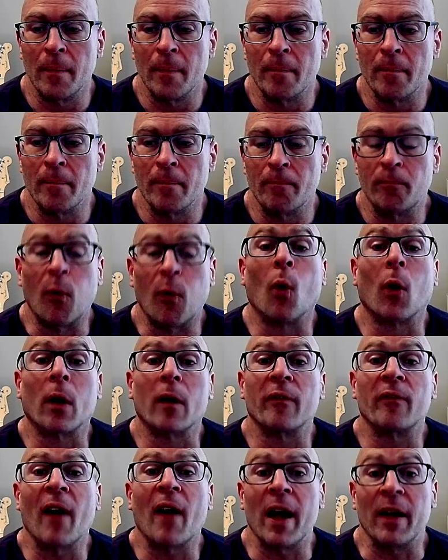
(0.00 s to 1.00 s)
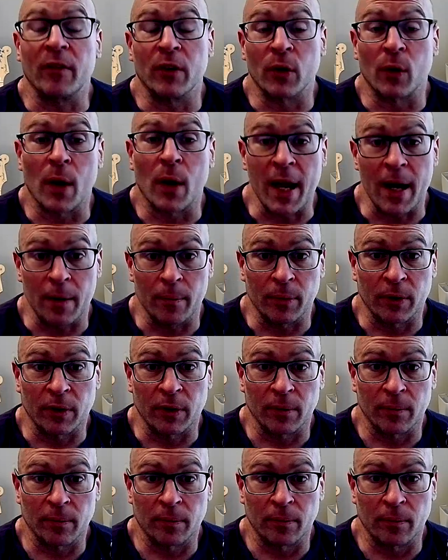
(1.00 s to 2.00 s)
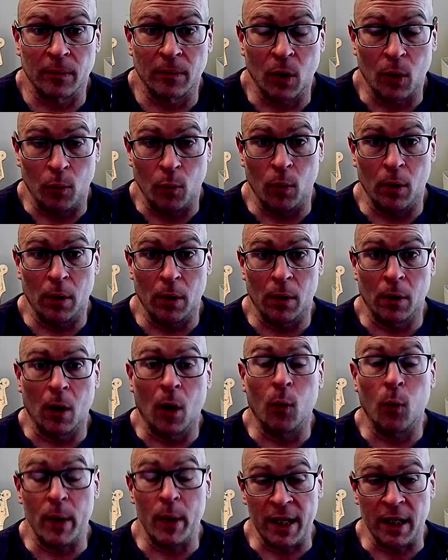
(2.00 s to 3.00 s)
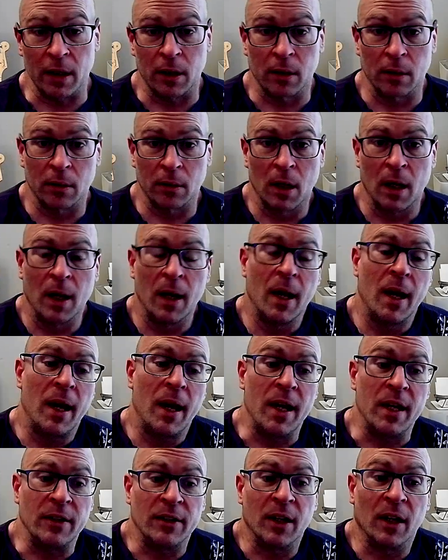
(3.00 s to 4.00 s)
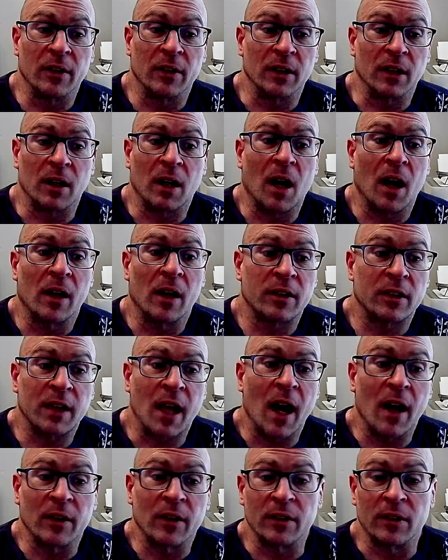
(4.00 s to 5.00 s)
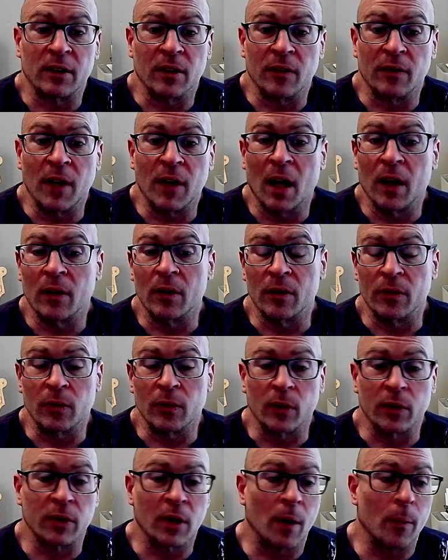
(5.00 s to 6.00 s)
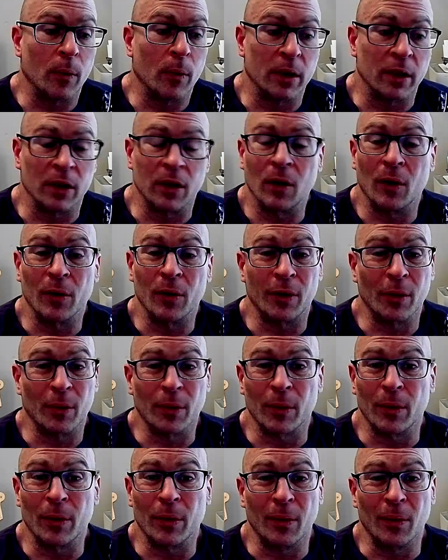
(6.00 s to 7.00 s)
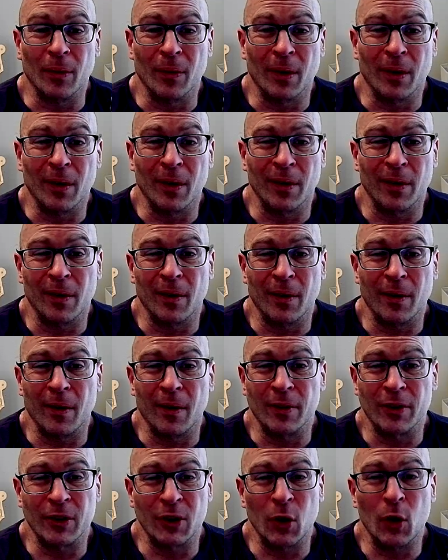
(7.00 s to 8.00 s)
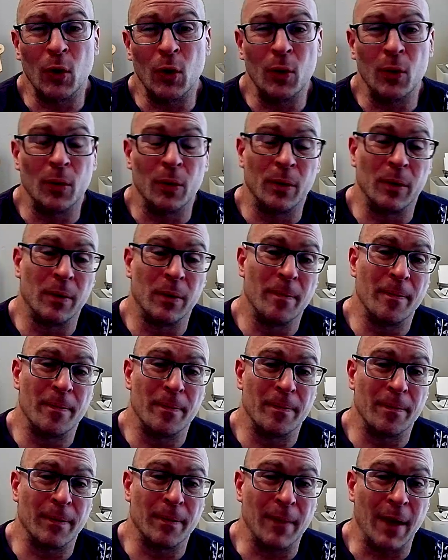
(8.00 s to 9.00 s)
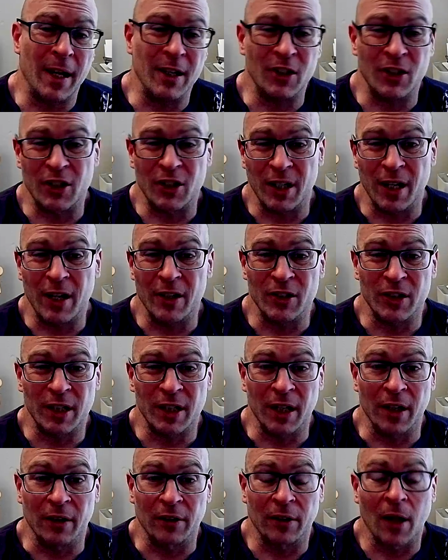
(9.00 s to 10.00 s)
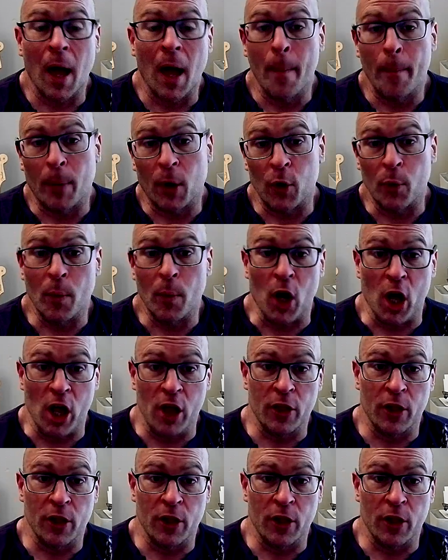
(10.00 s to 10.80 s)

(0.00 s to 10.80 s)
four or five grams a, a week it doesn't cost thousands of dollars for someone to go through uh, two hgh kits per month